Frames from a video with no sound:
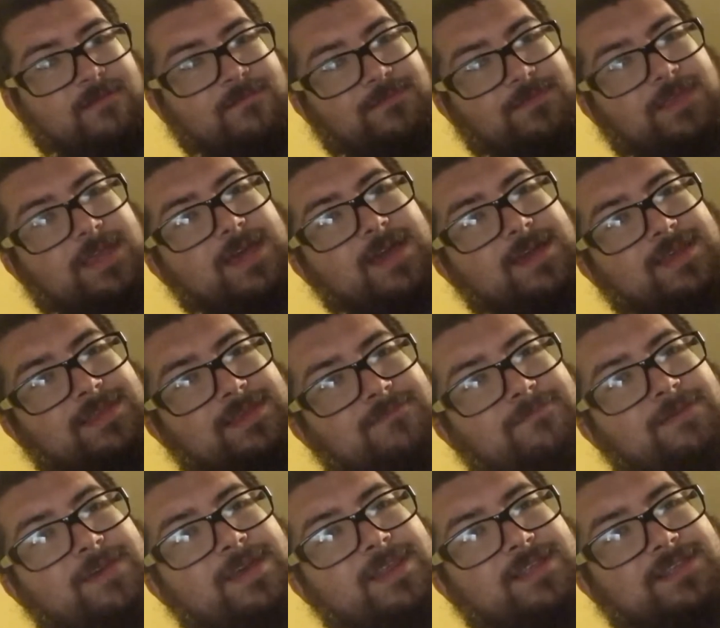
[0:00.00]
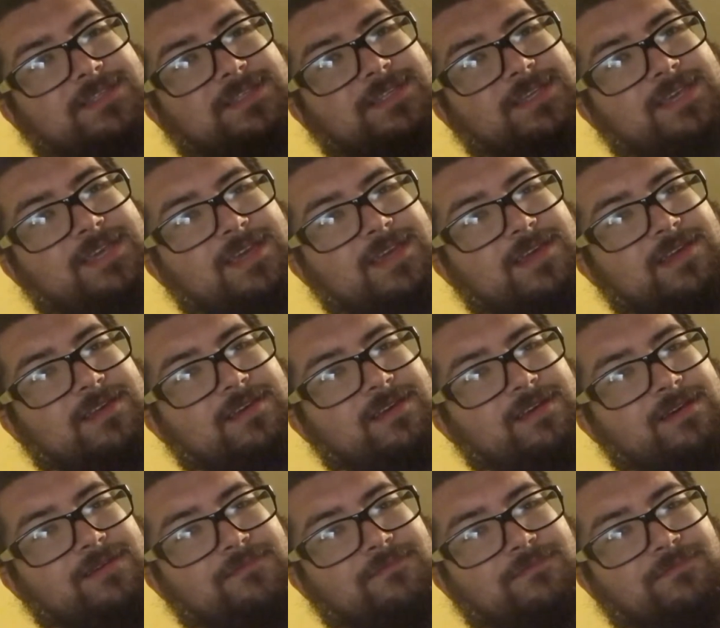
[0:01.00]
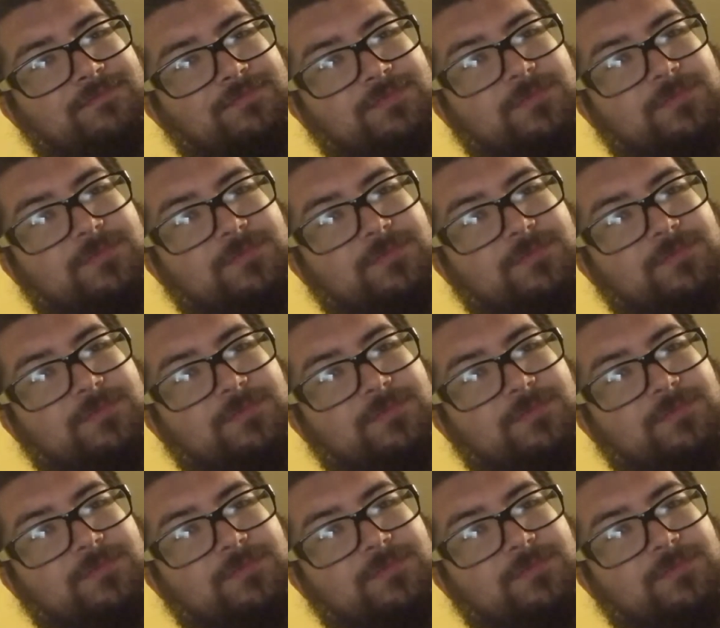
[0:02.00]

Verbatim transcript: Yeah, I did manage to get um